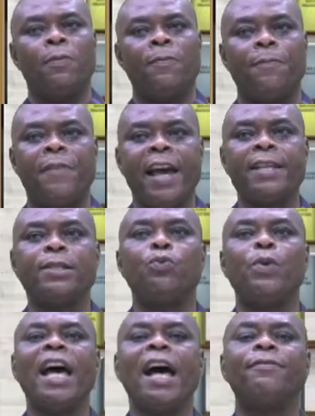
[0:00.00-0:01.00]
First,
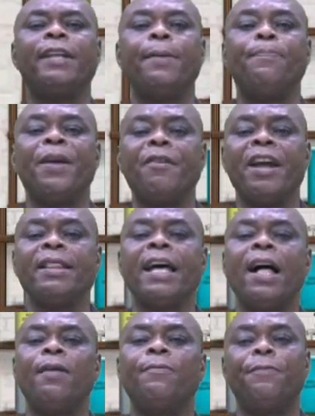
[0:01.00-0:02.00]
we have the
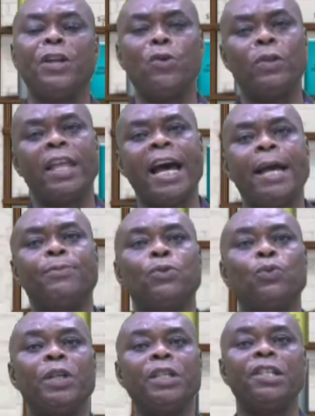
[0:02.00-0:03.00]
parental
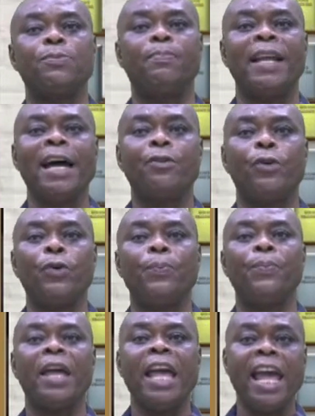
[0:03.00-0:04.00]
phenotypes, which is blood group
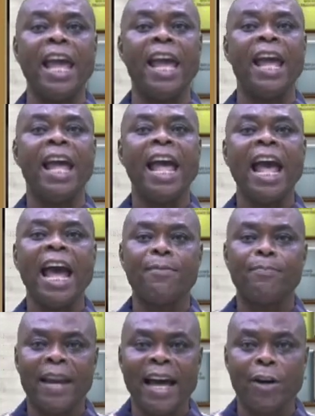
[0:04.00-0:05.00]
A
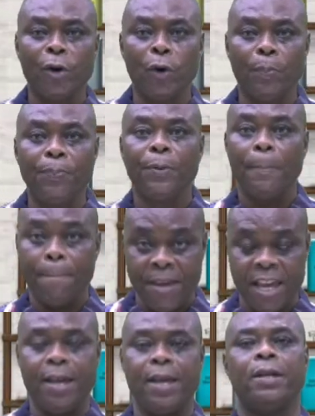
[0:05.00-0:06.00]
and blood group
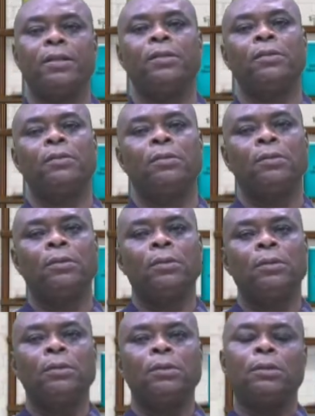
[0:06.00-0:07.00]
B.
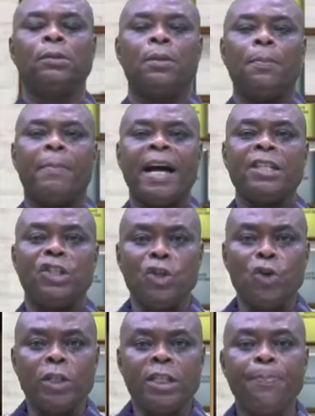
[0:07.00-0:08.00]
But
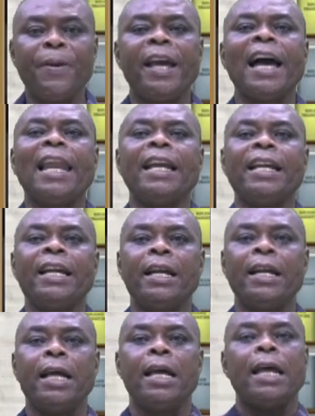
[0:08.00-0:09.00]
genotypically,
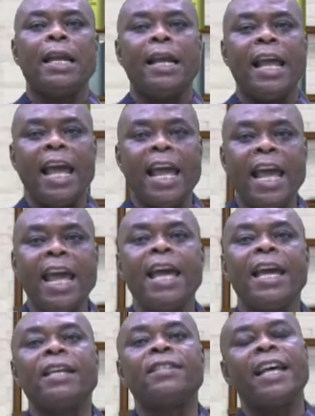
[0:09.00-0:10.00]
the
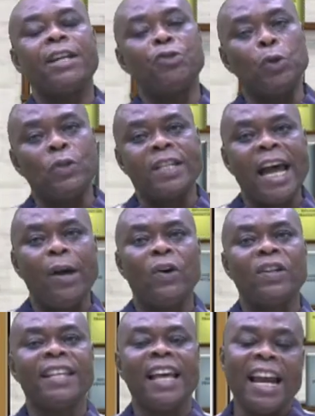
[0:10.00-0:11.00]
A is
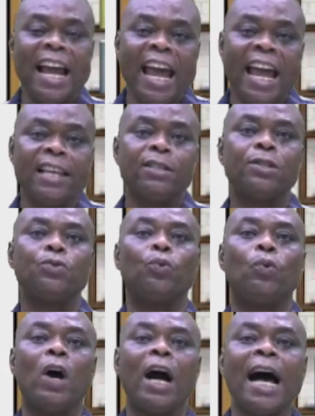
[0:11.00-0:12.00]
heterozygous and hence
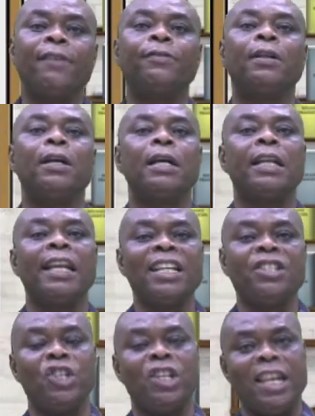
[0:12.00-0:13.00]
will have the
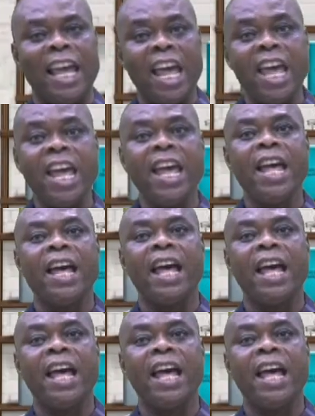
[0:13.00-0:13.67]
gene A